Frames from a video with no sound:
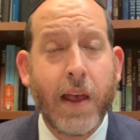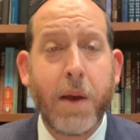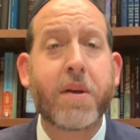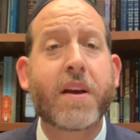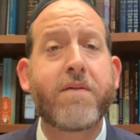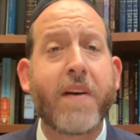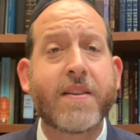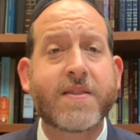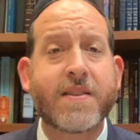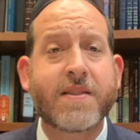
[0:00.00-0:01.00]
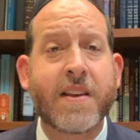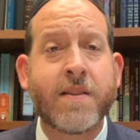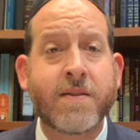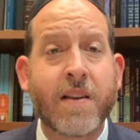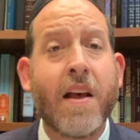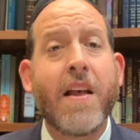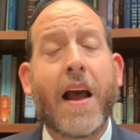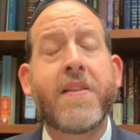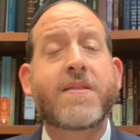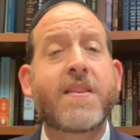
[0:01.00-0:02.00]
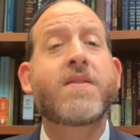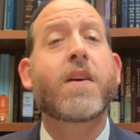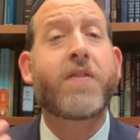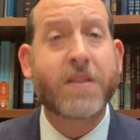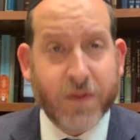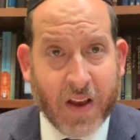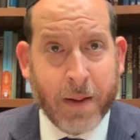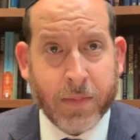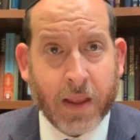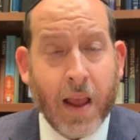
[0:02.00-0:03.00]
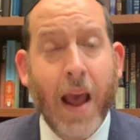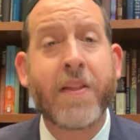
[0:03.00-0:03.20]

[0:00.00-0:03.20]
He would confess his sins and the sins of his family.